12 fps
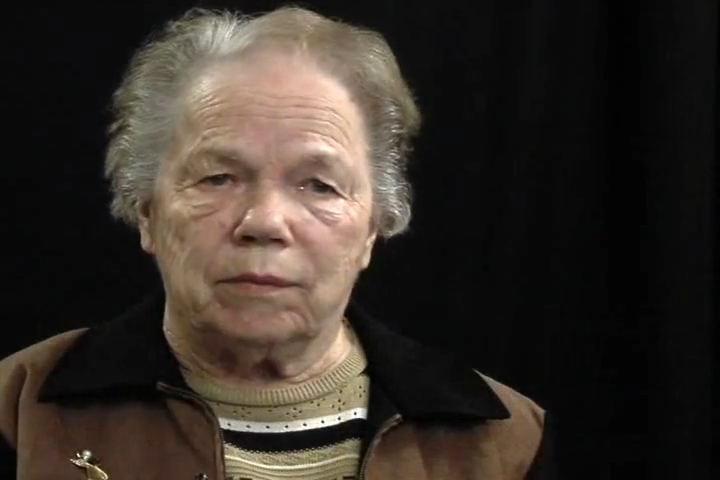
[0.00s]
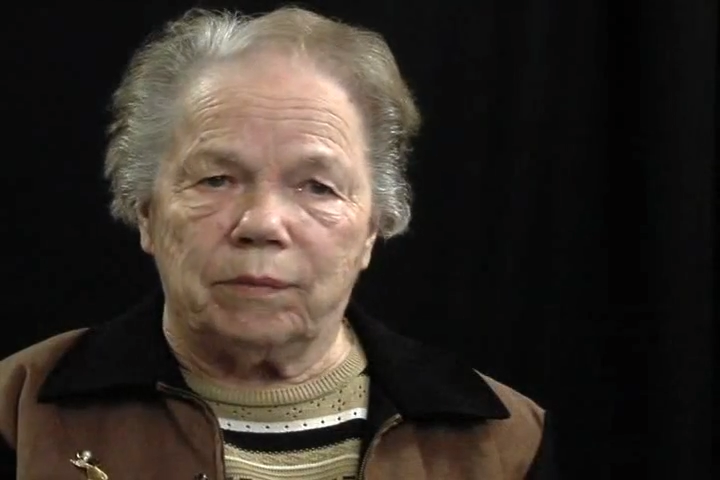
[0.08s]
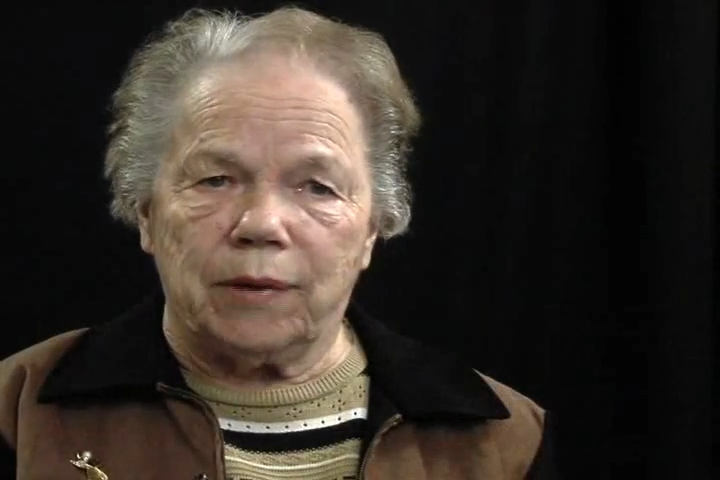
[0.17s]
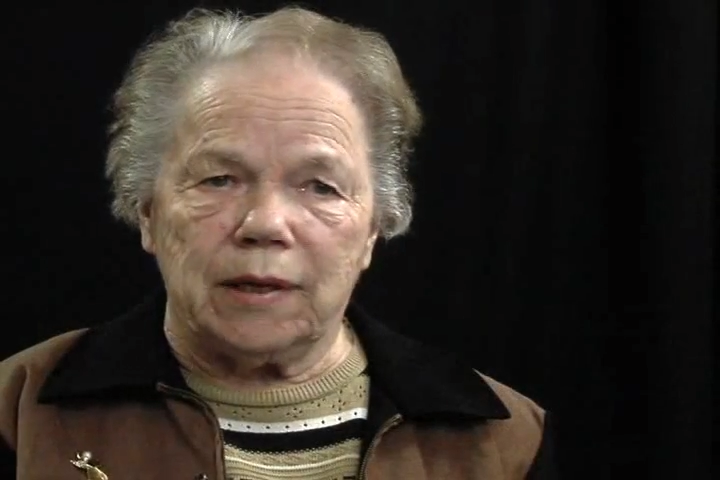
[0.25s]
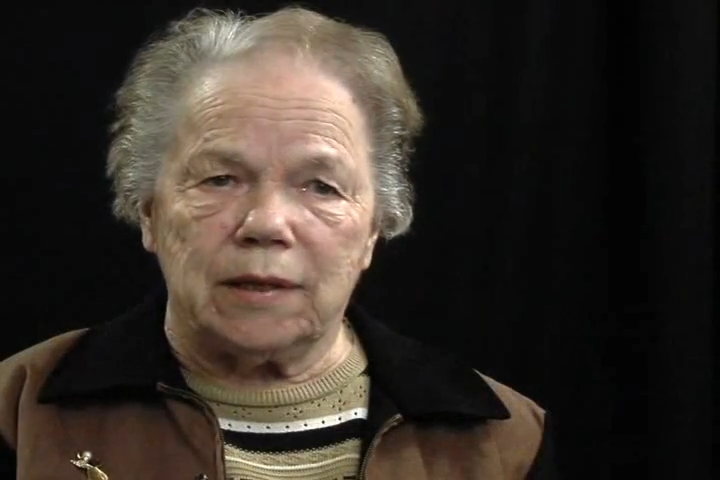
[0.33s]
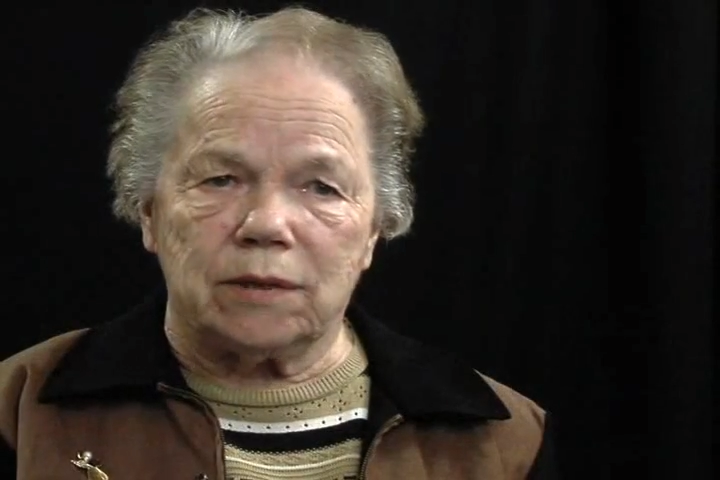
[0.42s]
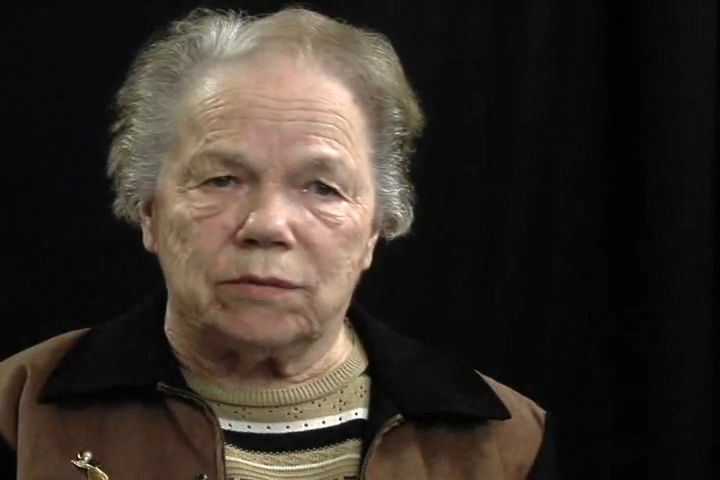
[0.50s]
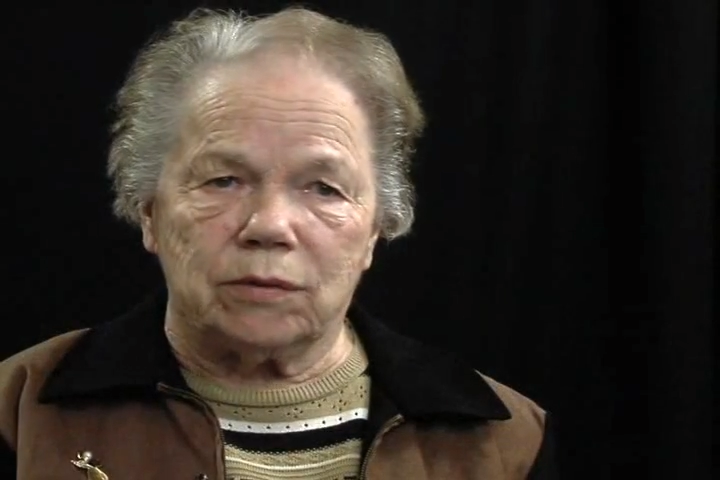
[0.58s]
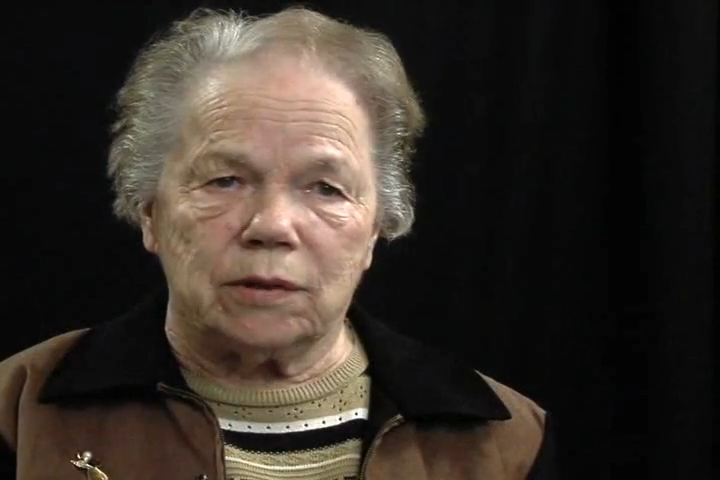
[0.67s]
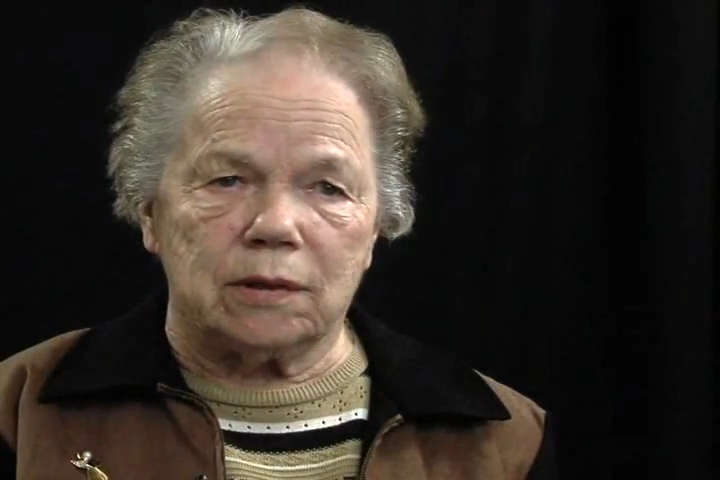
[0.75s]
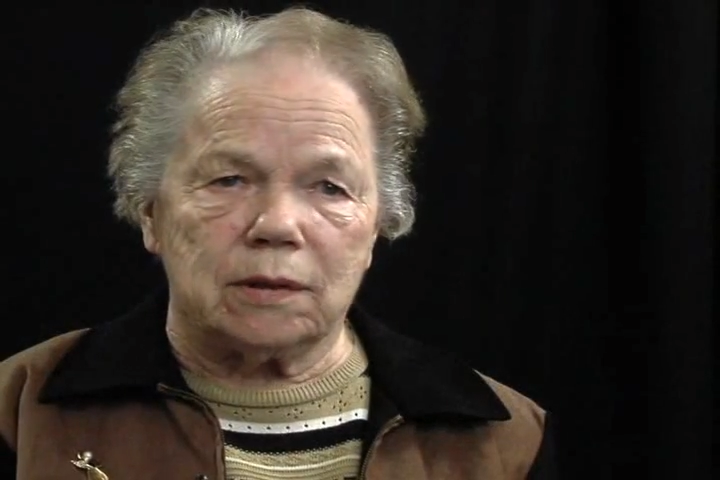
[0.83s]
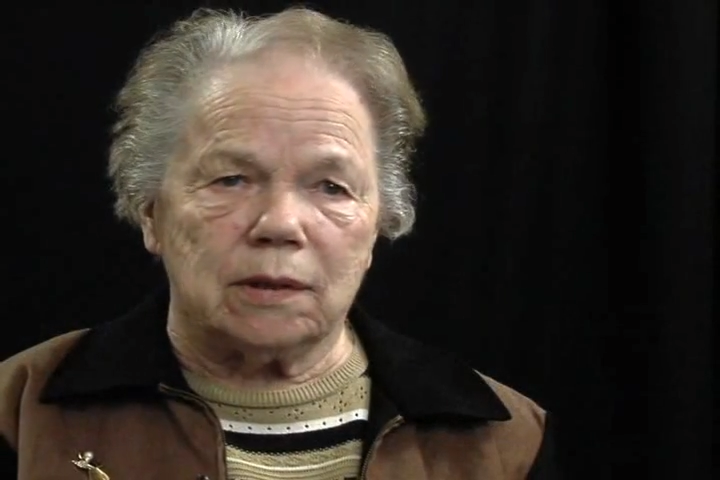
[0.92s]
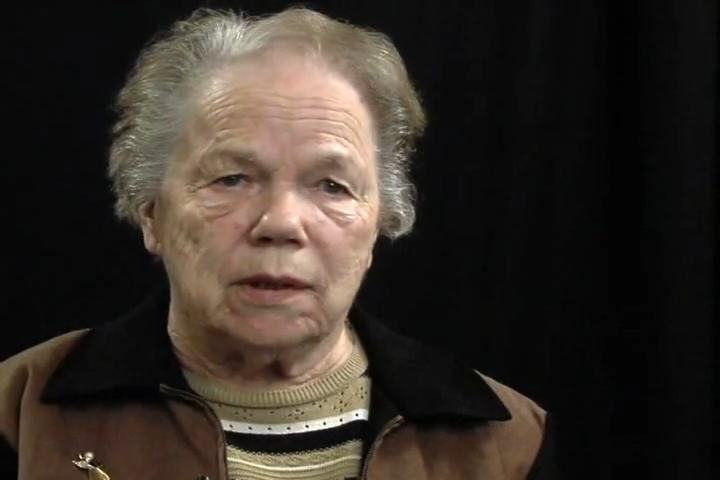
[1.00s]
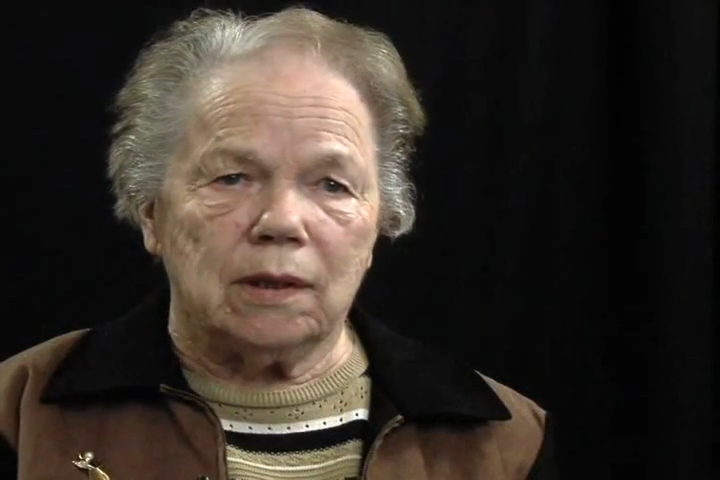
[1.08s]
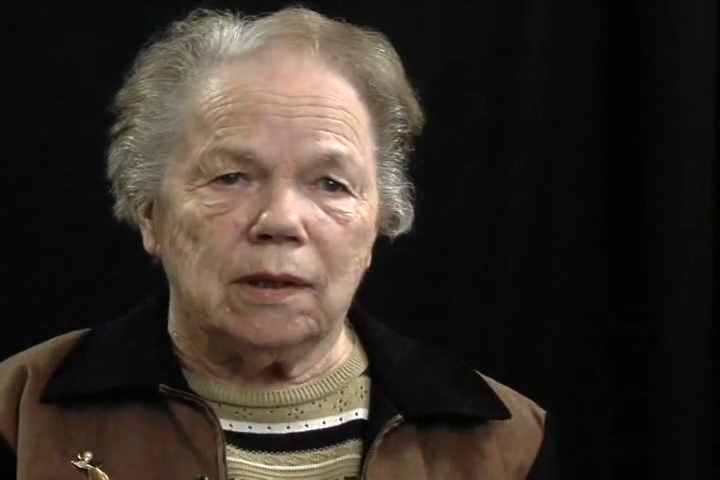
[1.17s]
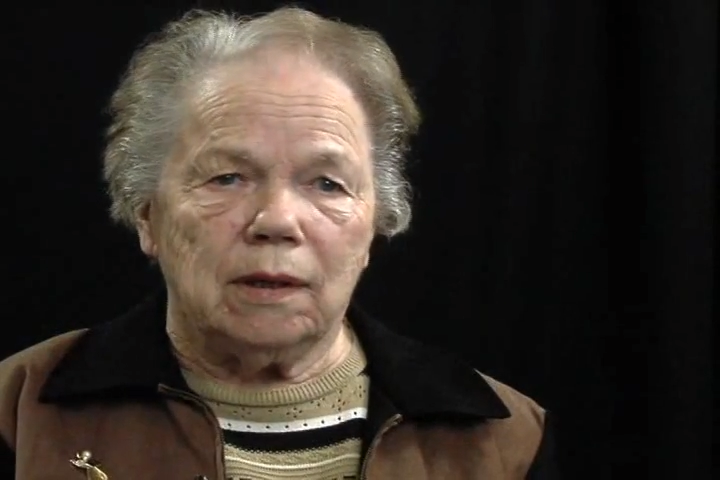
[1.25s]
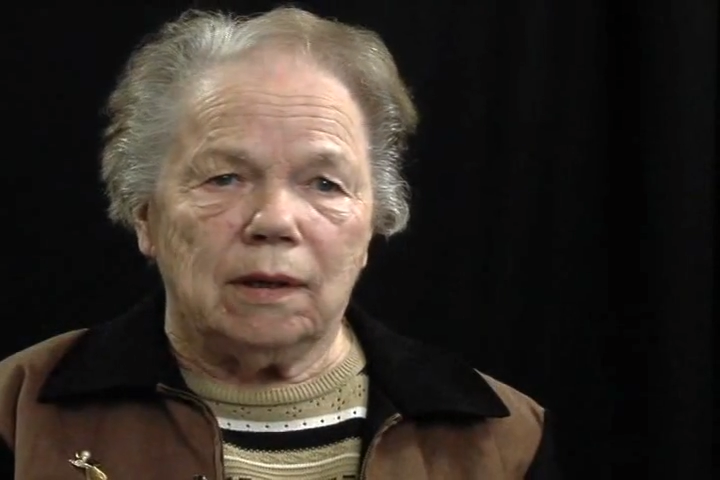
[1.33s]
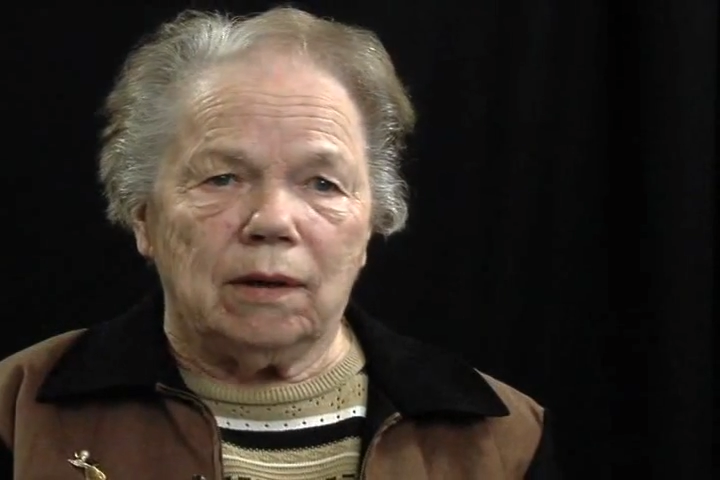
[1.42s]
paste was
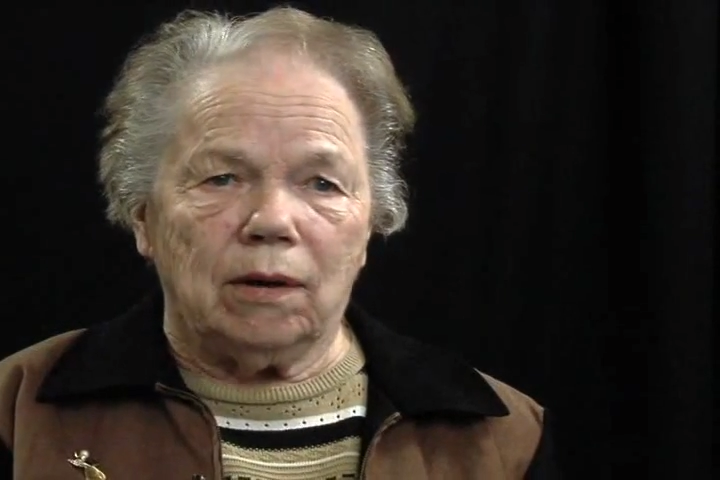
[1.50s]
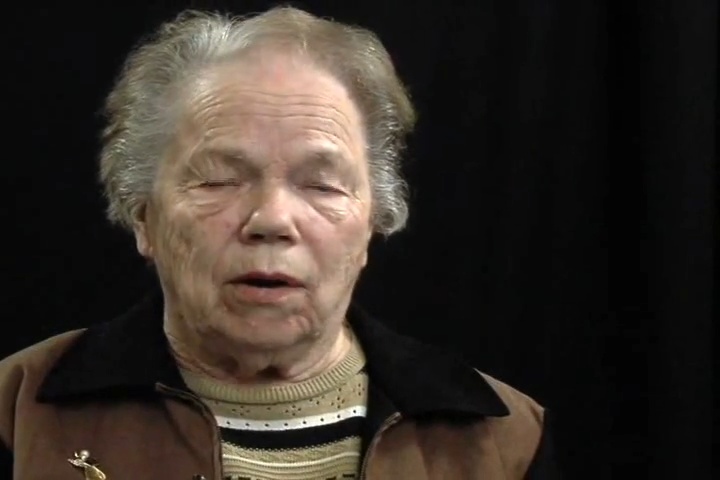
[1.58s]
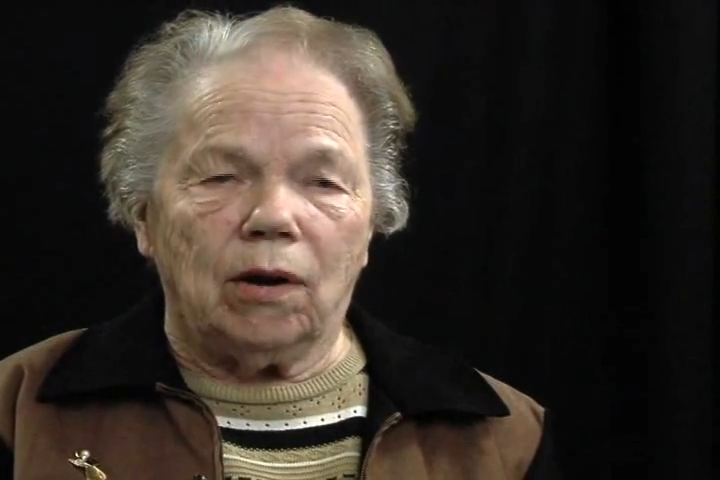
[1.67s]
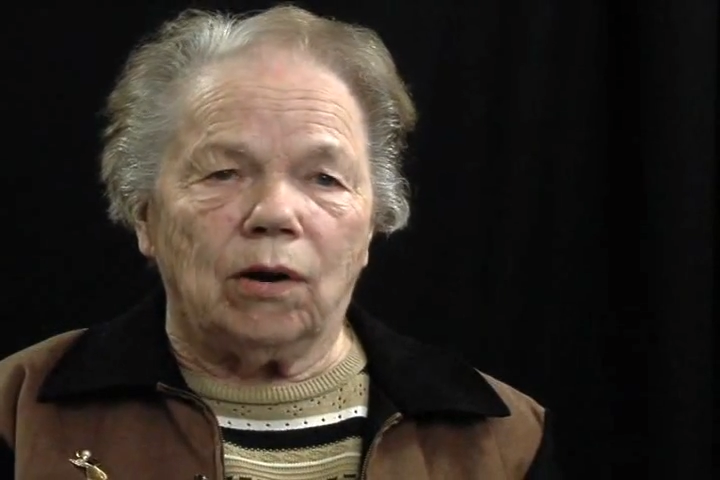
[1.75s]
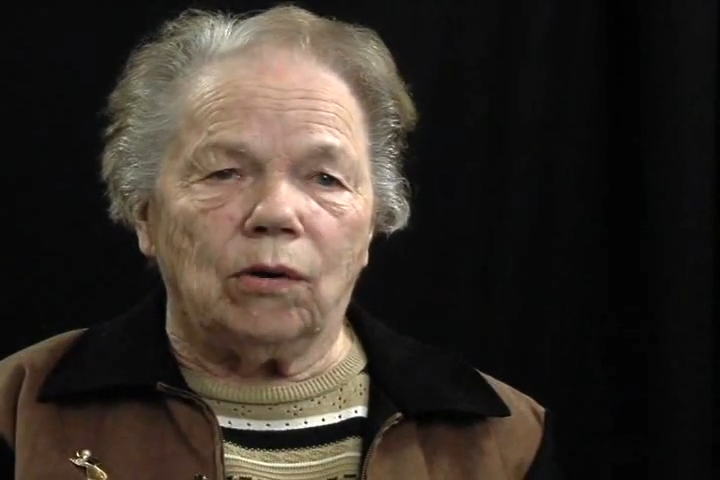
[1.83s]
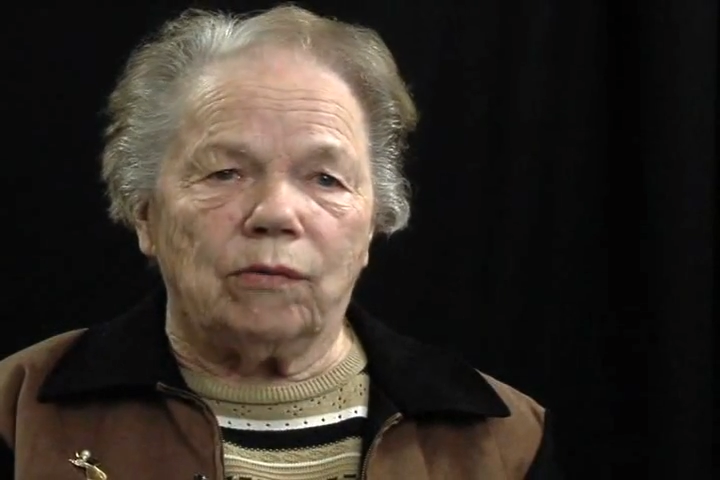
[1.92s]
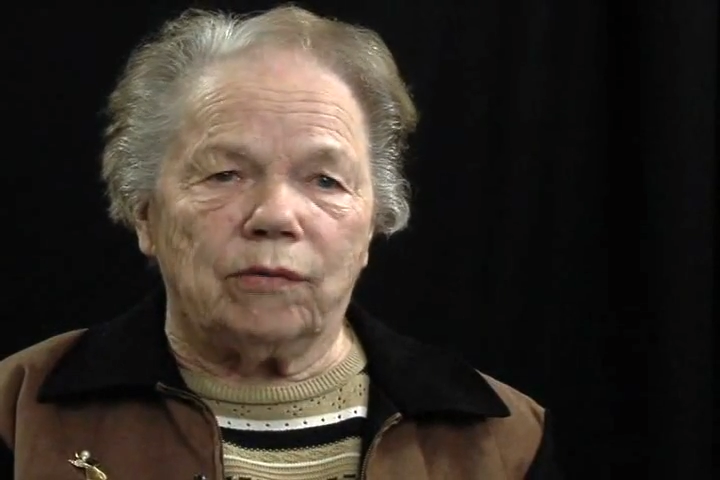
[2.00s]
all